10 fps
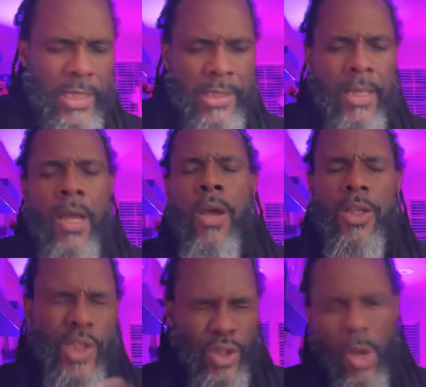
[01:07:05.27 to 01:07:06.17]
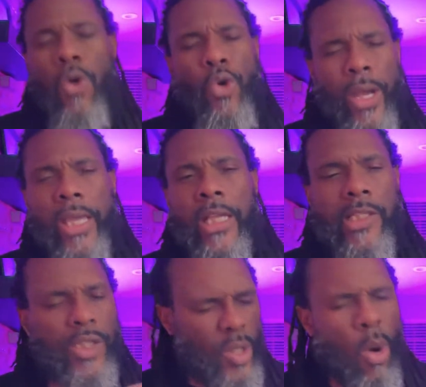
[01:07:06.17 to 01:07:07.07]
us so quick and
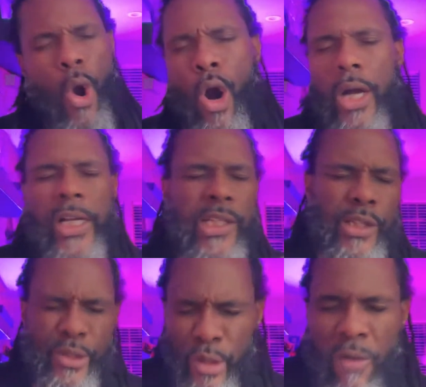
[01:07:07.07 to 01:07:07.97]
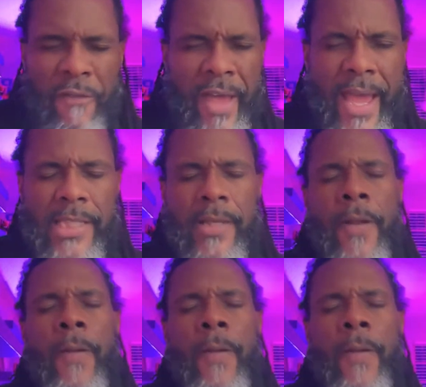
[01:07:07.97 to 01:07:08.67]
so hard and so fast.